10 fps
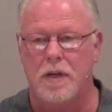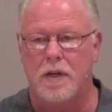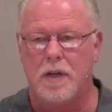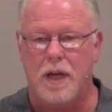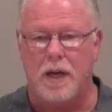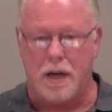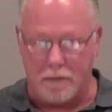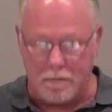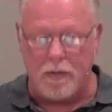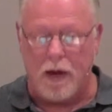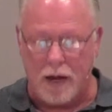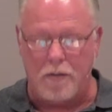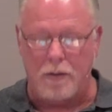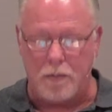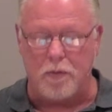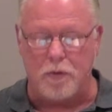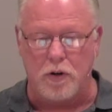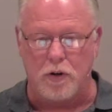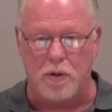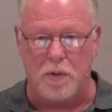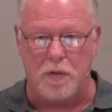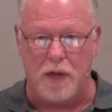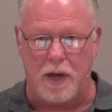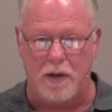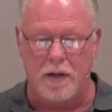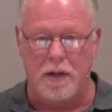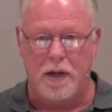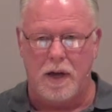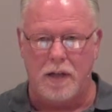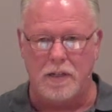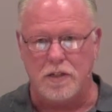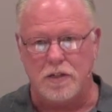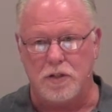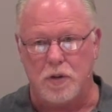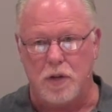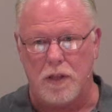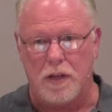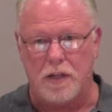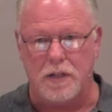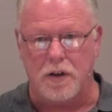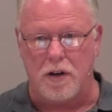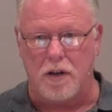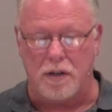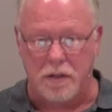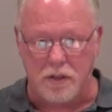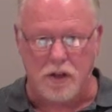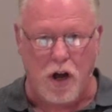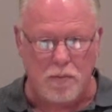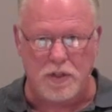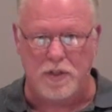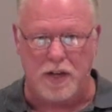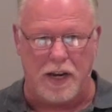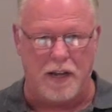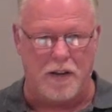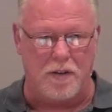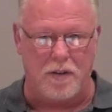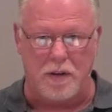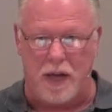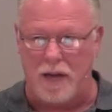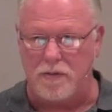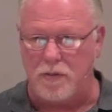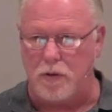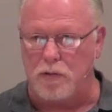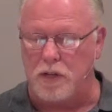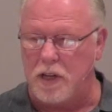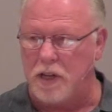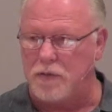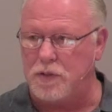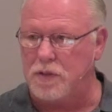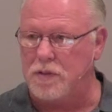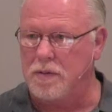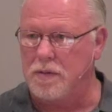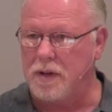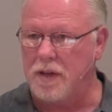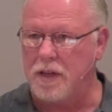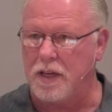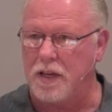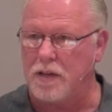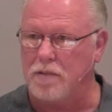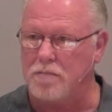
and I'm in full agreement with that. I just disagree that he's going to stop sustaining the lives of those he loves. I think he'll